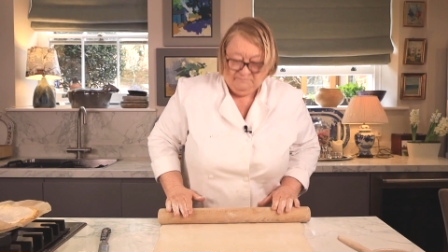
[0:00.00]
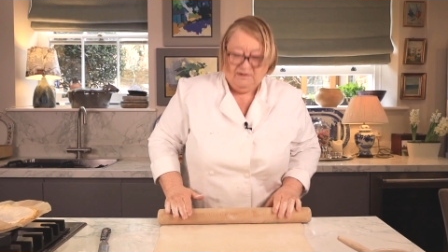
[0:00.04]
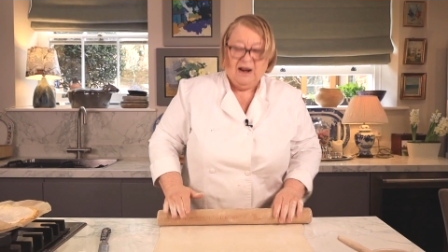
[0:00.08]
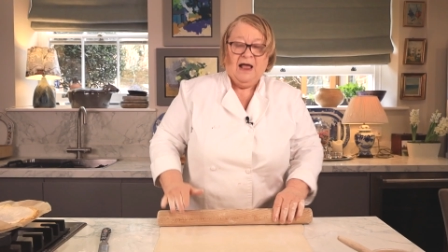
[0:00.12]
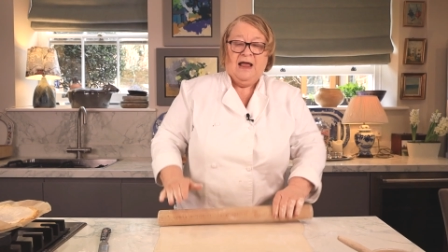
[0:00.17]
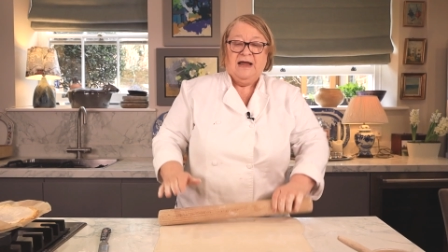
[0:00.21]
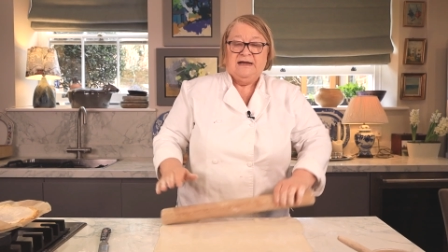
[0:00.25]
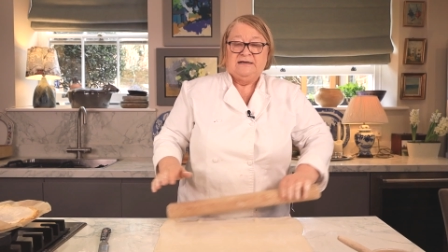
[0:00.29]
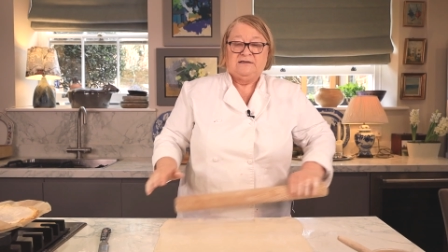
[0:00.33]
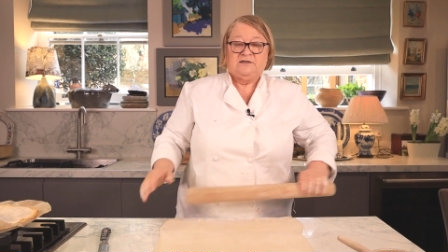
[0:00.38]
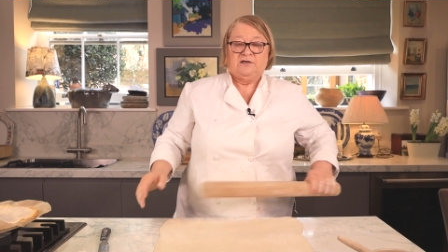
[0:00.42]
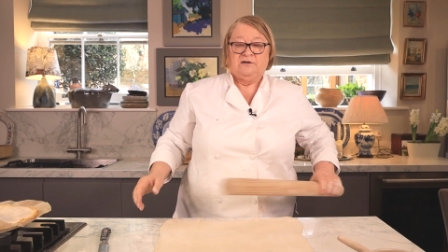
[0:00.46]

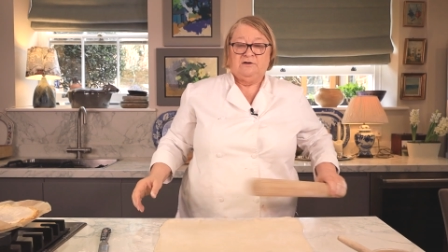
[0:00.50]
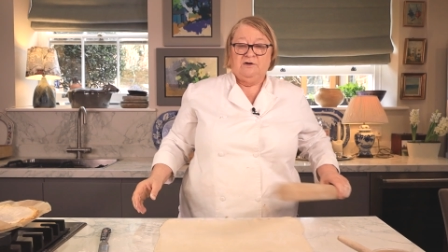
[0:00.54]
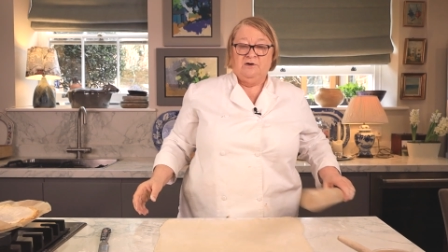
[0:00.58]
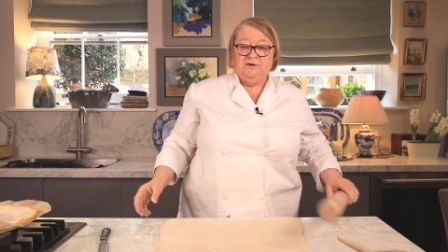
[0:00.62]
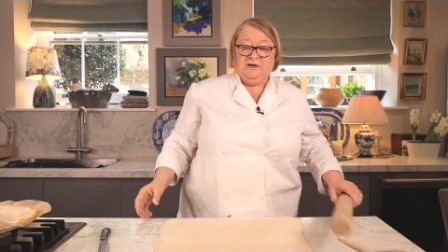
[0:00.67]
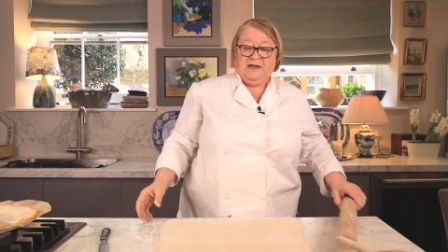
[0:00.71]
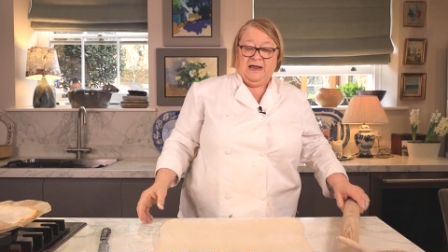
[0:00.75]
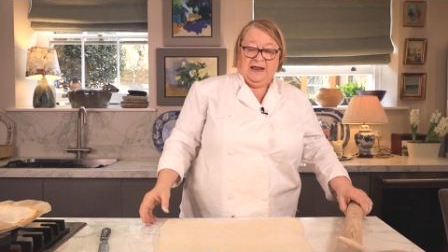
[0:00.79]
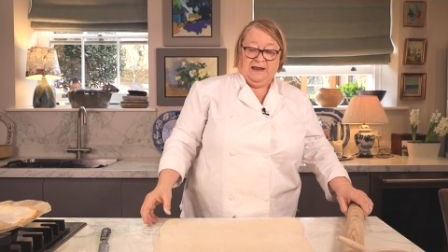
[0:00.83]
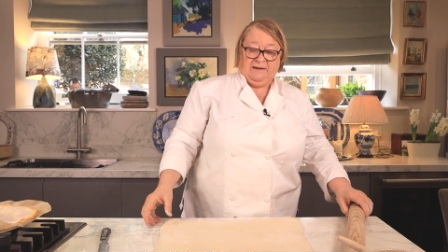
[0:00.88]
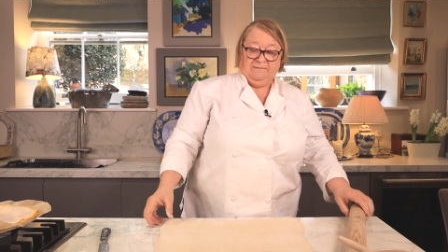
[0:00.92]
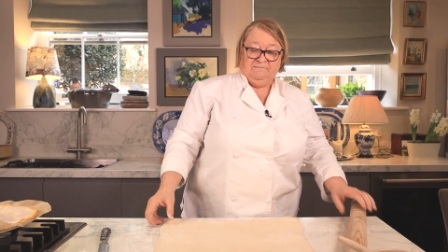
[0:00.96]
Right,
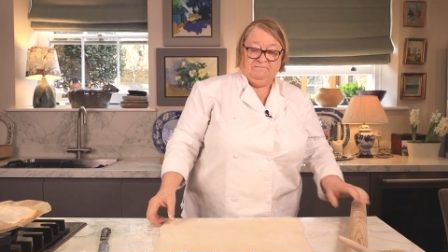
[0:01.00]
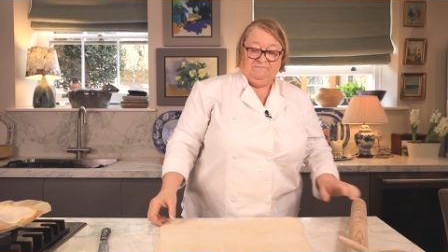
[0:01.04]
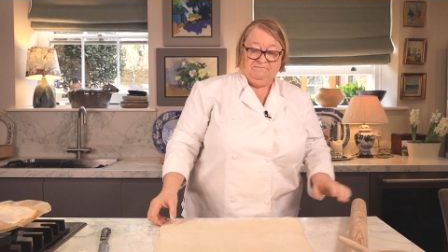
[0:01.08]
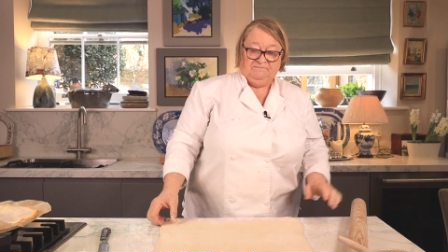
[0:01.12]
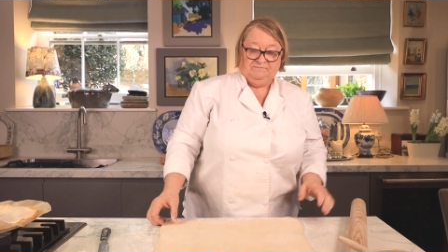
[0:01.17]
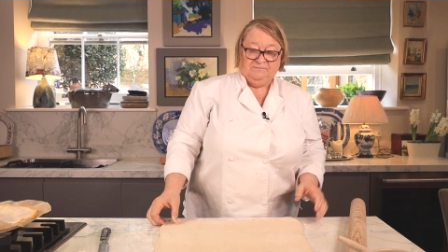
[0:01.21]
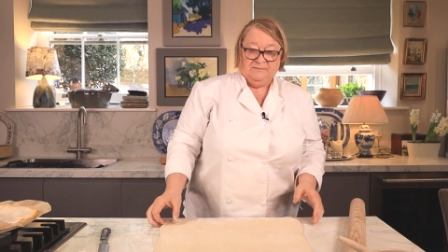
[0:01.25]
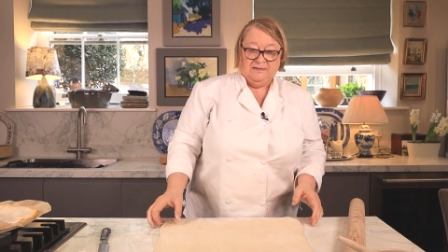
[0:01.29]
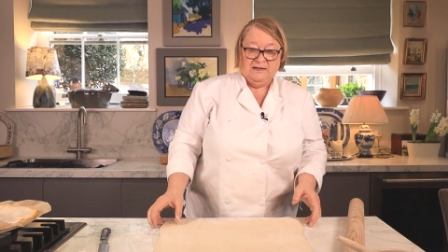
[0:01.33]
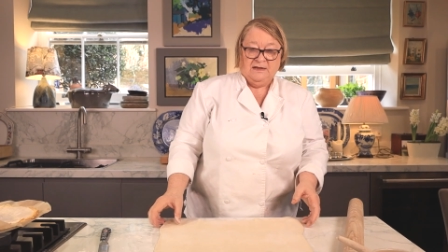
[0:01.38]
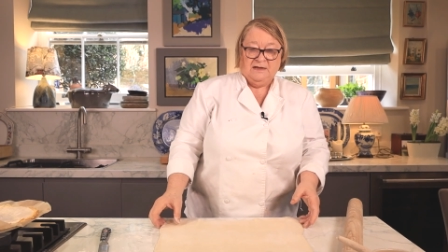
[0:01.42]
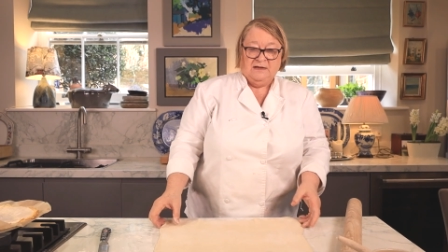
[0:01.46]
okay.
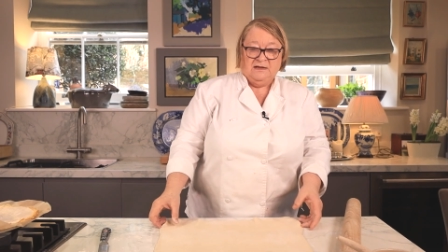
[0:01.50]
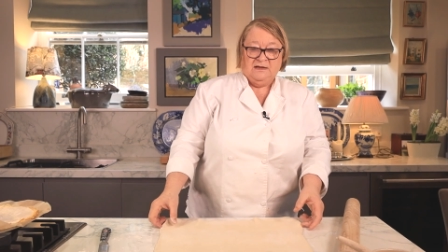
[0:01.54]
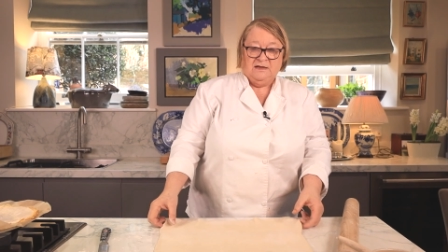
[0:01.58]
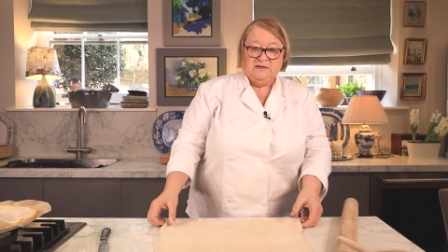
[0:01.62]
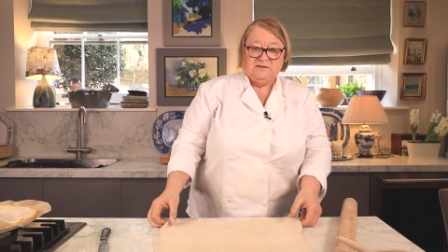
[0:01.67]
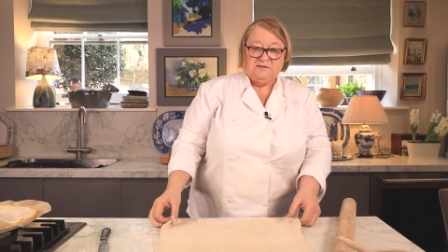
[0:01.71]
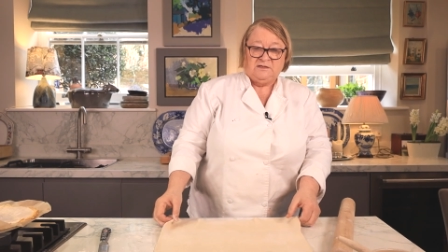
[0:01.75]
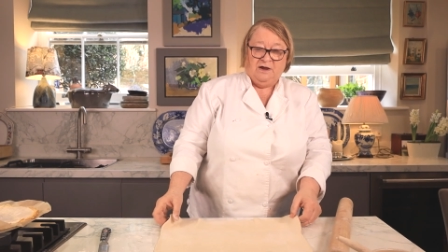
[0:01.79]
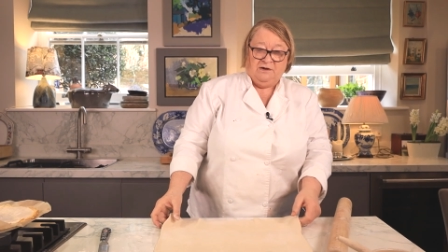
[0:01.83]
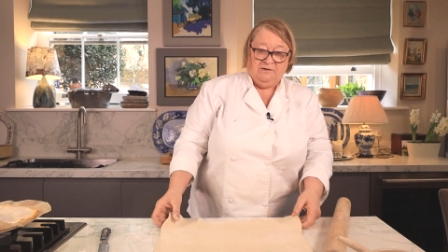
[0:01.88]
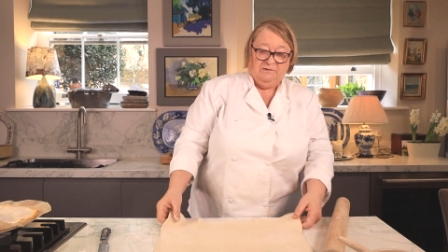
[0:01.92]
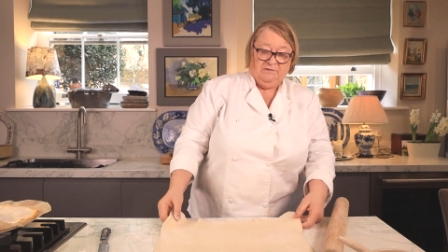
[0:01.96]

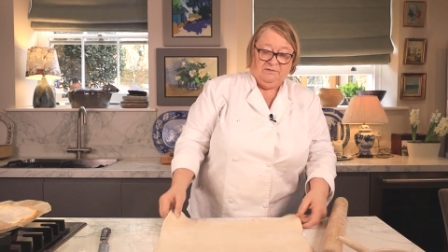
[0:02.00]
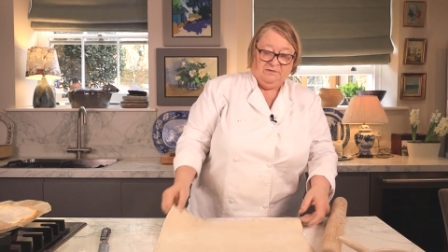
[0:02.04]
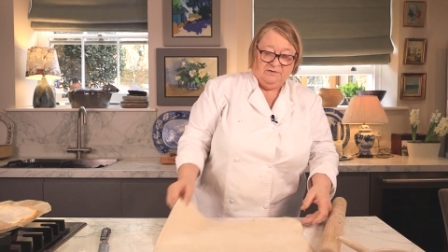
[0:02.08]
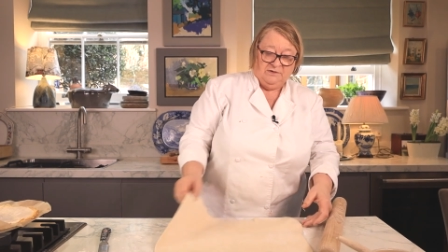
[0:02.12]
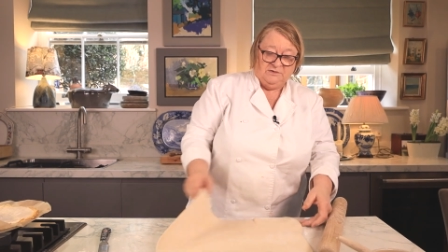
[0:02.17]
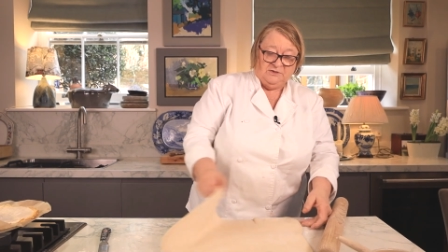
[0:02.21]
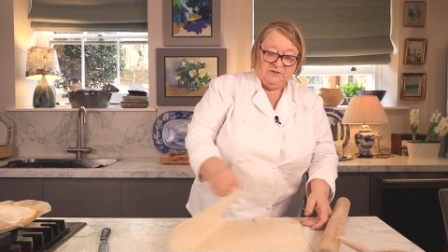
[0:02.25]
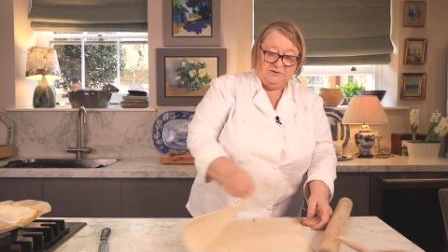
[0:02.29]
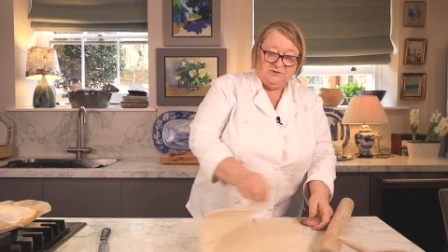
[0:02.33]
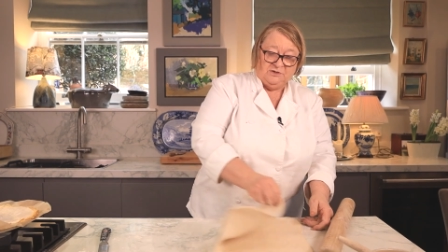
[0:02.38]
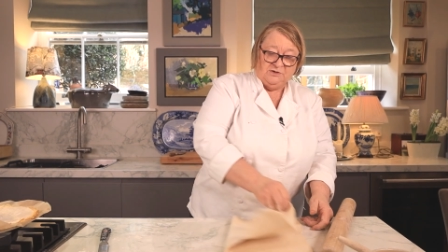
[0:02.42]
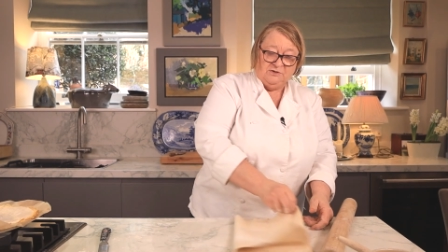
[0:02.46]
So
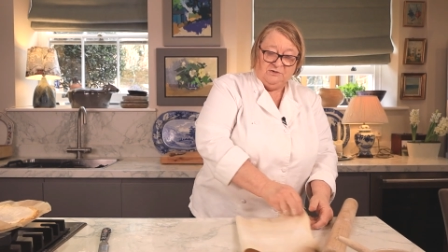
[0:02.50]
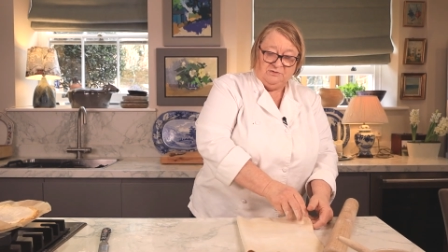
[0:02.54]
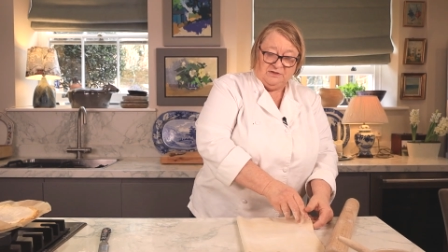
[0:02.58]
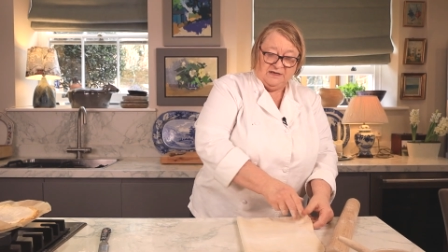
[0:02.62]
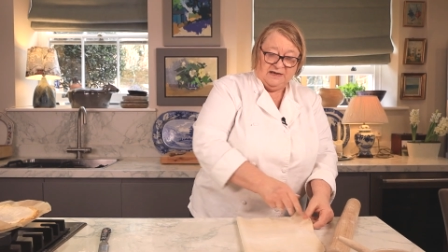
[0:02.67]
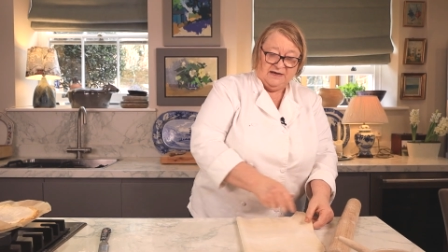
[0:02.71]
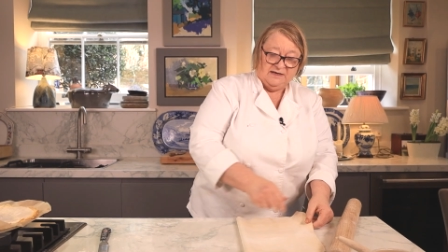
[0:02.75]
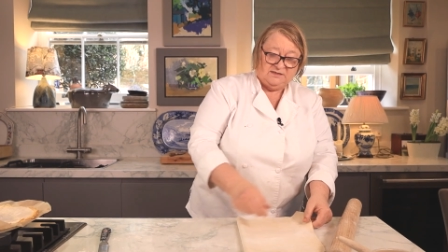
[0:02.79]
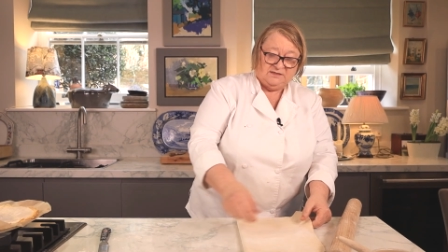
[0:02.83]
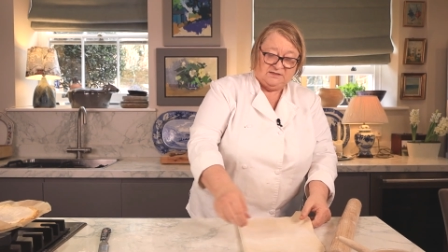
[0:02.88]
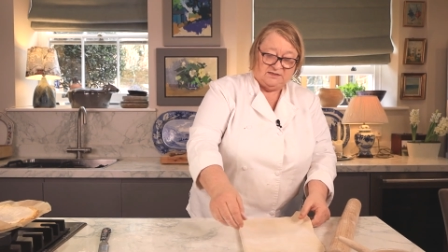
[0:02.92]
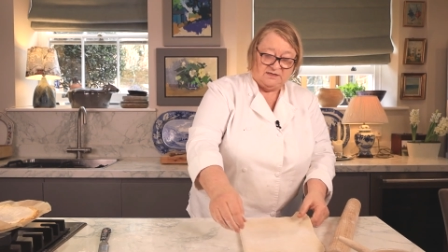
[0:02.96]
to do
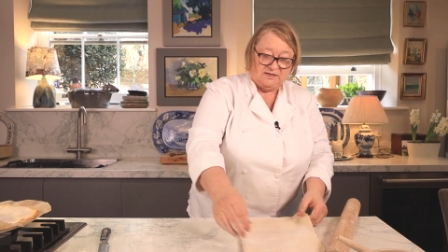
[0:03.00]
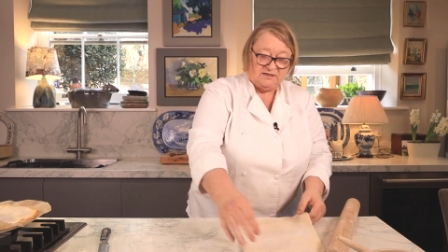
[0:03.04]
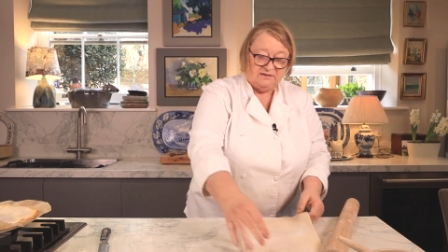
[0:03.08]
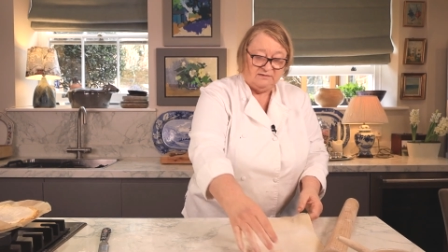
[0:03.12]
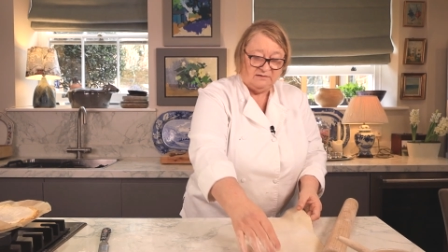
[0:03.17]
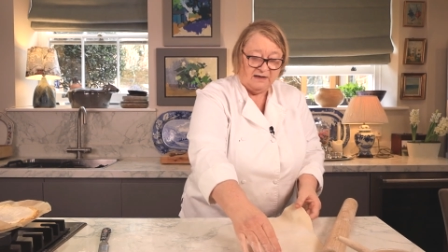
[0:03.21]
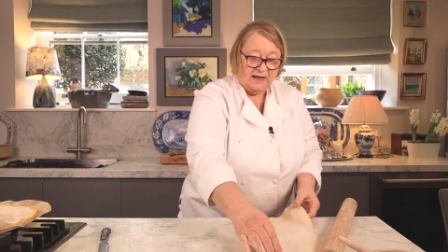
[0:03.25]
this,